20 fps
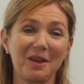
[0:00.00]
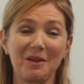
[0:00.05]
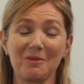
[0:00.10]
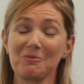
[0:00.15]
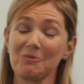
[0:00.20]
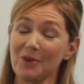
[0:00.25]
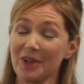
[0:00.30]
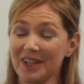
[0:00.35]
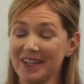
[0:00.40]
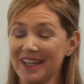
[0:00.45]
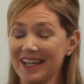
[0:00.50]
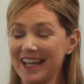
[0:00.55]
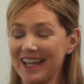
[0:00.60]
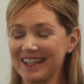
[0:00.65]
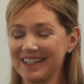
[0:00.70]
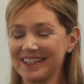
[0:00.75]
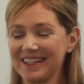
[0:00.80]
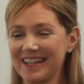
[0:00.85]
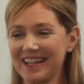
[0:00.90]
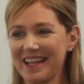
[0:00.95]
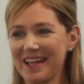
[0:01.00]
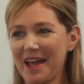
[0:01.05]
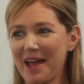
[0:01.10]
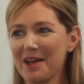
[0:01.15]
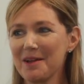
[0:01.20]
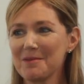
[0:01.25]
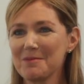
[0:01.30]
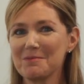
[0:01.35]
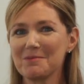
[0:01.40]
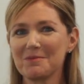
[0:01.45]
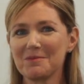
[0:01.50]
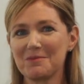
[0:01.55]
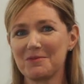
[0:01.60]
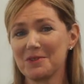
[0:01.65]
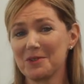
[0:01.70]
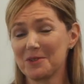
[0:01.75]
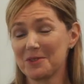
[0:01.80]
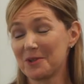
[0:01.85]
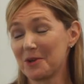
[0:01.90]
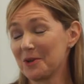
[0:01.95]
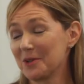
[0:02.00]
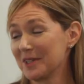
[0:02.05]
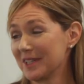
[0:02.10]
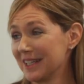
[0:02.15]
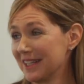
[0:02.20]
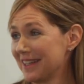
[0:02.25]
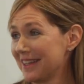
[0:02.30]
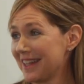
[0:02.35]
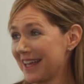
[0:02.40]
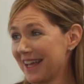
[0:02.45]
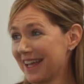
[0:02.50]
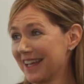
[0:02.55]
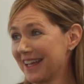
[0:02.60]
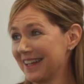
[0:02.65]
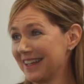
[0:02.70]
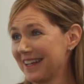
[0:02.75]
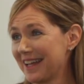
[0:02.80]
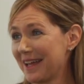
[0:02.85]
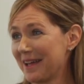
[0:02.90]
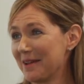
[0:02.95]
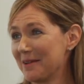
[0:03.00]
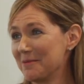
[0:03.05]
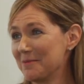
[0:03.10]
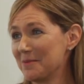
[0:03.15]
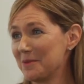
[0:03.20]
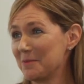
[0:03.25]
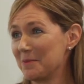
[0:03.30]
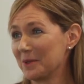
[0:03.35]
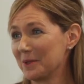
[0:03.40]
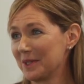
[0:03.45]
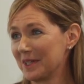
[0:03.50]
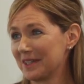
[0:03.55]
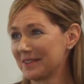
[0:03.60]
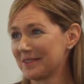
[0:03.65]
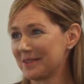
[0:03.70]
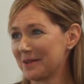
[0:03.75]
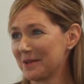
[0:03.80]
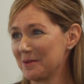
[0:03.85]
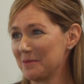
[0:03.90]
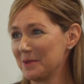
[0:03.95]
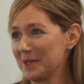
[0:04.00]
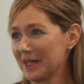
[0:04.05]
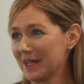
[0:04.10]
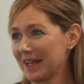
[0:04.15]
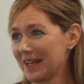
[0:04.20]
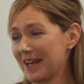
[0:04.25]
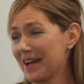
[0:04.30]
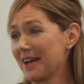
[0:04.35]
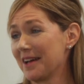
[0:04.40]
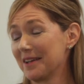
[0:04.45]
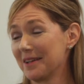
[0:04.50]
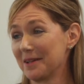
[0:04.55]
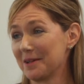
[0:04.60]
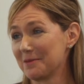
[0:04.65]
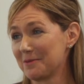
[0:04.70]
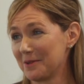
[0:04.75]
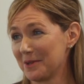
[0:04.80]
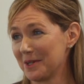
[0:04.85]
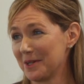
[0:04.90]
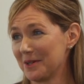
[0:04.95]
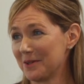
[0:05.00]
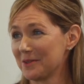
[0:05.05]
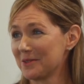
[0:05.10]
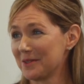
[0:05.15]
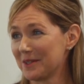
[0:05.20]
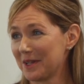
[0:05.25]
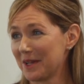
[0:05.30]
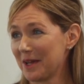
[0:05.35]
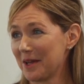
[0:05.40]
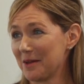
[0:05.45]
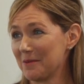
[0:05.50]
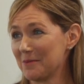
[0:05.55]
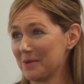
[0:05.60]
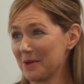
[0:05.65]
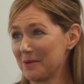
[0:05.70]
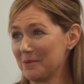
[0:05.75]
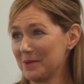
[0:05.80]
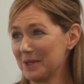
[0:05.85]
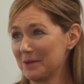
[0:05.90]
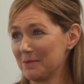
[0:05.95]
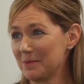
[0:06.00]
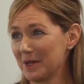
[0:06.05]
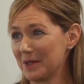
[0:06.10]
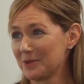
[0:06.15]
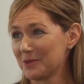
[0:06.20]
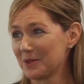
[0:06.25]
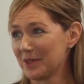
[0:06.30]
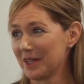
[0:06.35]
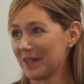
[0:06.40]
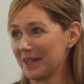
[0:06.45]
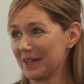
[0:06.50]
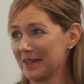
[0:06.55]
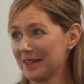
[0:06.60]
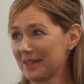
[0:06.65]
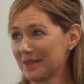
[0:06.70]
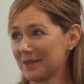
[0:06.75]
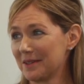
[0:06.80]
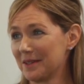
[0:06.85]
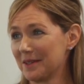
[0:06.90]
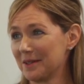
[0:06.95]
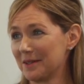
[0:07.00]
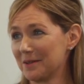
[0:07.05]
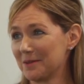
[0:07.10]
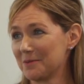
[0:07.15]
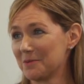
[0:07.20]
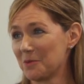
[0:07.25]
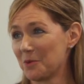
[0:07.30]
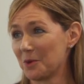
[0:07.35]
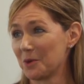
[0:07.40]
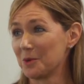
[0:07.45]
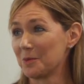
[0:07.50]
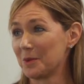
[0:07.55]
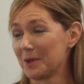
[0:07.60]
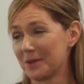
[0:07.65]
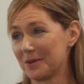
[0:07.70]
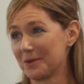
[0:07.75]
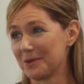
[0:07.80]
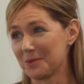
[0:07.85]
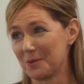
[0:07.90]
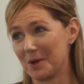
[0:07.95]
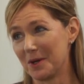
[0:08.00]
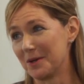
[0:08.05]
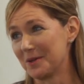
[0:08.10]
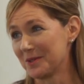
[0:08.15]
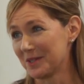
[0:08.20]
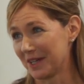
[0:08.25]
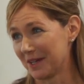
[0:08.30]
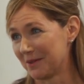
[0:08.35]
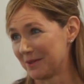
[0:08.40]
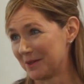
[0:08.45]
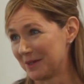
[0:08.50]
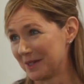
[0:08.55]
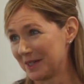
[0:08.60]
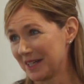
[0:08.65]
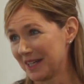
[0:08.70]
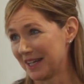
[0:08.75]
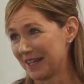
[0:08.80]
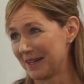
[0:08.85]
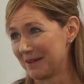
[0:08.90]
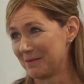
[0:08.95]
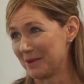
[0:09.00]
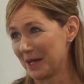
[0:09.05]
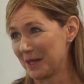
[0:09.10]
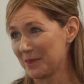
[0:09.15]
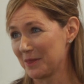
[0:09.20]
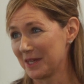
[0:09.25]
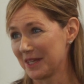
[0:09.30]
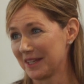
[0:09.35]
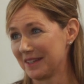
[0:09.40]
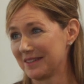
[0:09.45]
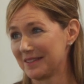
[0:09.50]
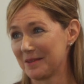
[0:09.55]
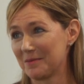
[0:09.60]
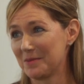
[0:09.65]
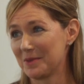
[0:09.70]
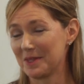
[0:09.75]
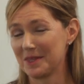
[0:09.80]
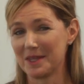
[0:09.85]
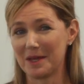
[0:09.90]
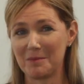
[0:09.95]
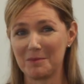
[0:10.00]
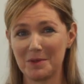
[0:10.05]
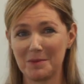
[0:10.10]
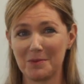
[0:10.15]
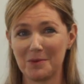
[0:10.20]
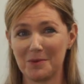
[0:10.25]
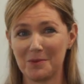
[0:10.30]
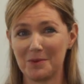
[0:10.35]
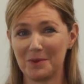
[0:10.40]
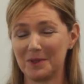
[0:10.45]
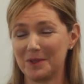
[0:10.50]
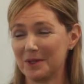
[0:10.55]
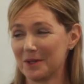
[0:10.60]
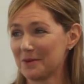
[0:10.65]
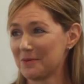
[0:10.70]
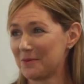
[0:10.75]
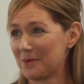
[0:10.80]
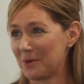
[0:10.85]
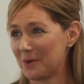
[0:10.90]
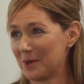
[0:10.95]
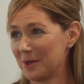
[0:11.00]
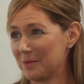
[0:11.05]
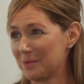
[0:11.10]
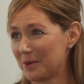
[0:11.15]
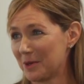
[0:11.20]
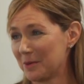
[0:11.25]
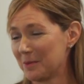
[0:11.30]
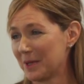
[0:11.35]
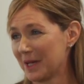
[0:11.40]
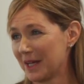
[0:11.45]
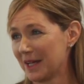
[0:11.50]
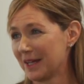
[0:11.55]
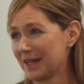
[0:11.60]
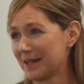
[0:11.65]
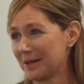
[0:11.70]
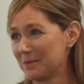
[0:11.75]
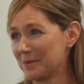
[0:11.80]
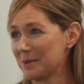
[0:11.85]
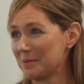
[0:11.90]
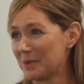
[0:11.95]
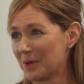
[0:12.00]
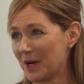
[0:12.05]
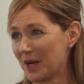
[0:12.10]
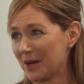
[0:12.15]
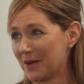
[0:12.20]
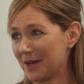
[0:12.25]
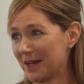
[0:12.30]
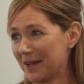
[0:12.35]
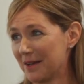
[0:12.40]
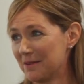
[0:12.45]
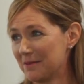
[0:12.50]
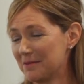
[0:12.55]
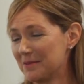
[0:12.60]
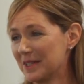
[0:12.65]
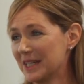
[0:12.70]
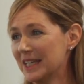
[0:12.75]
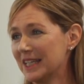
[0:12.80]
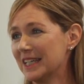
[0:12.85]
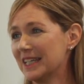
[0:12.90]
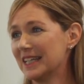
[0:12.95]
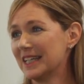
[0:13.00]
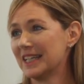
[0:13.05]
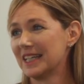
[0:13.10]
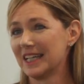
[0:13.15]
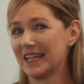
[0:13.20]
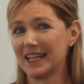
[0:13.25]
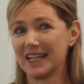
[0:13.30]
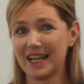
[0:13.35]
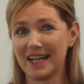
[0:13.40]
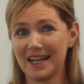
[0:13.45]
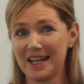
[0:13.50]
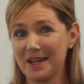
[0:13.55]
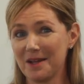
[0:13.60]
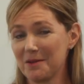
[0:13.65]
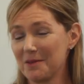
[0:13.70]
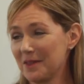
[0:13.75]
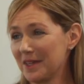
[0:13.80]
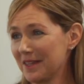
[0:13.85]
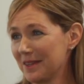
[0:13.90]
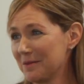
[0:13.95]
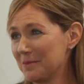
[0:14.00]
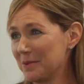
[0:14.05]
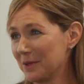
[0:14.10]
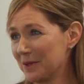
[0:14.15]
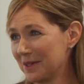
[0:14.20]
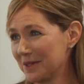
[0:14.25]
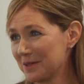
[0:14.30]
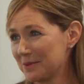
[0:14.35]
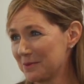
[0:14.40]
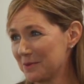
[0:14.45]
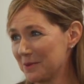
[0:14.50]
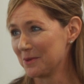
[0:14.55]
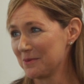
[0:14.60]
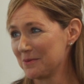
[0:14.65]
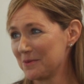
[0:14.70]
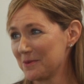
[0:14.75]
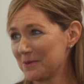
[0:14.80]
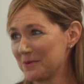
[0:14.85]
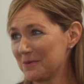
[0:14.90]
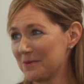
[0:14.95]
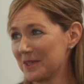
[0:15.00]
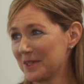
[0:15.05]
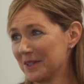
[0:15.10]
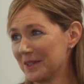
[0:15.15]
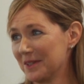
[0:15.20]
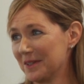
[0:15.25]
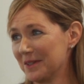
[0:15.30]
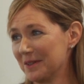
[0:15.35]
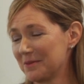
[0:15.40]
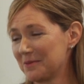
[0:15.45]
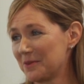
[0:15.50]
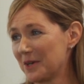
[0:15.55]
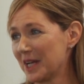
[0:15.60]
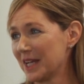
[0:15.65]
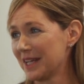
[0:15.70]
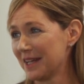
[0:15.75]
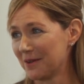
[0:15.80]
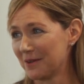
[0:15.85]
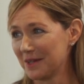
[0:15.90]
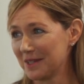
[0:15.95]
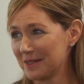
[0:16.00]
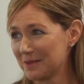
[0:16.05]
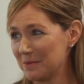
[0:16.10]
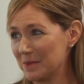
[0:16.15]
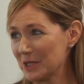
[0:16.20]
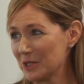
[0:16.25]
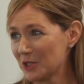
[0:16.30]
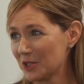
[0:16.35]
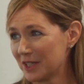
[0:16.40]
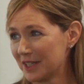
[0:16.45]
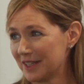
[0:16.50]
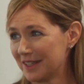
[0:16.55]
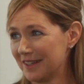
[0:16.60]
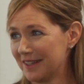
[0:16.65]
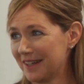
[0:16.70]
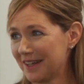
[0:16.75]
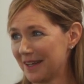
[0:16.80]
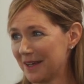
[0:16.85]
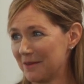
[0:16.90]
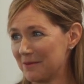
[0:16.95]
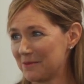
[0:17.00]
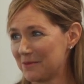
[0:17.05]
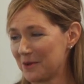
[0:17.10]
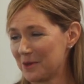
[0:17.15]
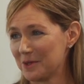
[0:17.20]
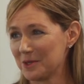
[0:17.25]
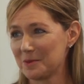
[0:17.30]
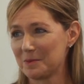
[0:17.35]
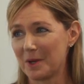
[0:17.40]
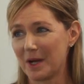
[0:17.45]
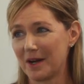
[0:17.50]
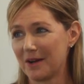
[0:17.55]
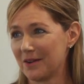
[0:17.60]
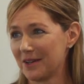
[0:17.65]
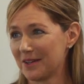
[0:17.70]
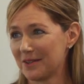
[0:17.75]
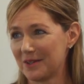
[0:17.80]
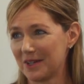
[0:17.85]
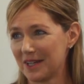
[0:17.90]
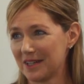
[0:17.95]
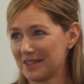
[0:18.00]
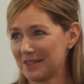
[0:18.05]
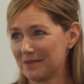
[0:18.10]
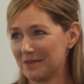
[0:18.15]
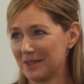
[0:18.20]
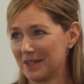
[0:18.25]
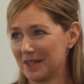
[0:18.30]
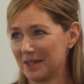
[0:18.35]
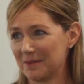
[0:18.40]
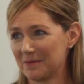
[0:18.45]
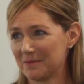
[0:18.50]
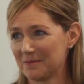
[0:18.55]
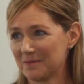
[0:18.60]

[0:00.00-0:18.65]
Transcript: Well, I feel certain that the buildings are going to be iconic for years to come. I mean, much like the Warner Brothers Water Tower. I think it's something that people will look for in Burbank and be proud of. And I know that the buildings fulfill Frank Gehry's mission for inspiring creativity.